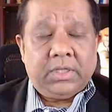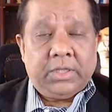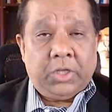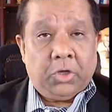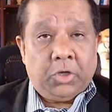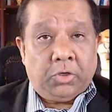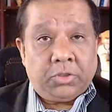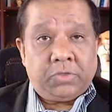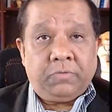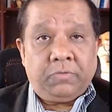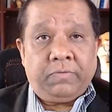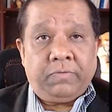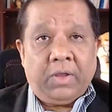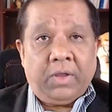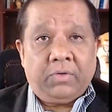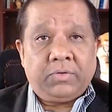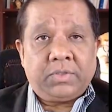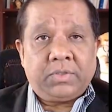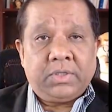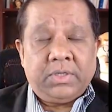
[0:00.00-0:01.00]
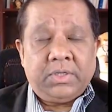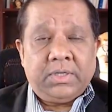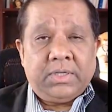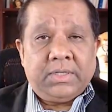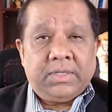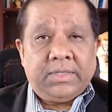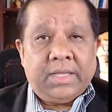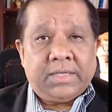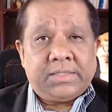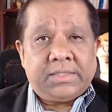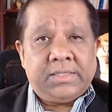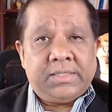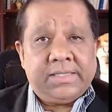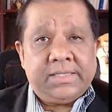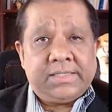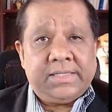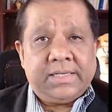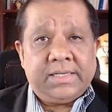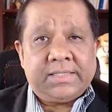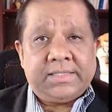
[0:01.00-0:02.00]
They also found that
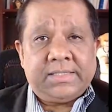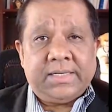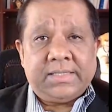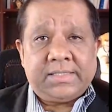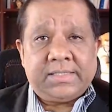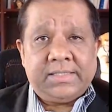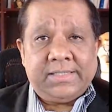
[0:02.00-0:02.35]
C6 and